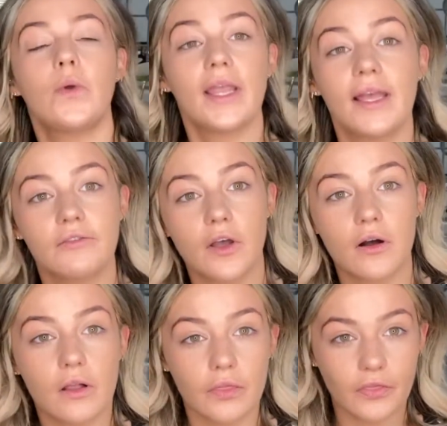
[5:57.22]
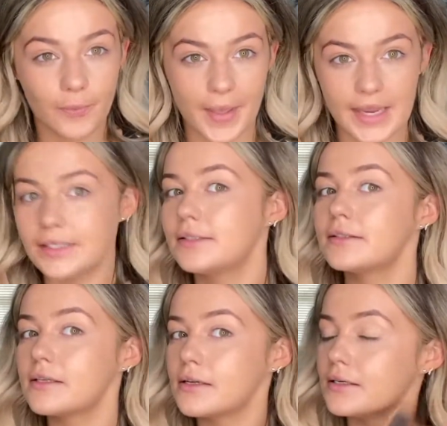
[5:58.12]
have got the base
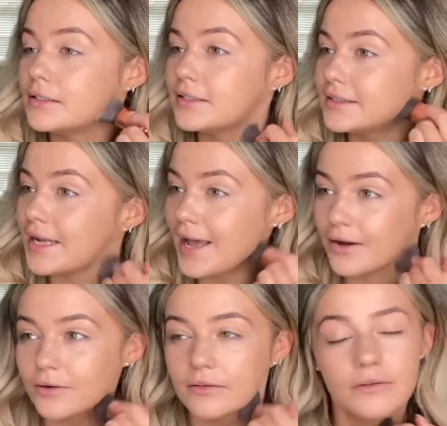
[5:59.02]
down.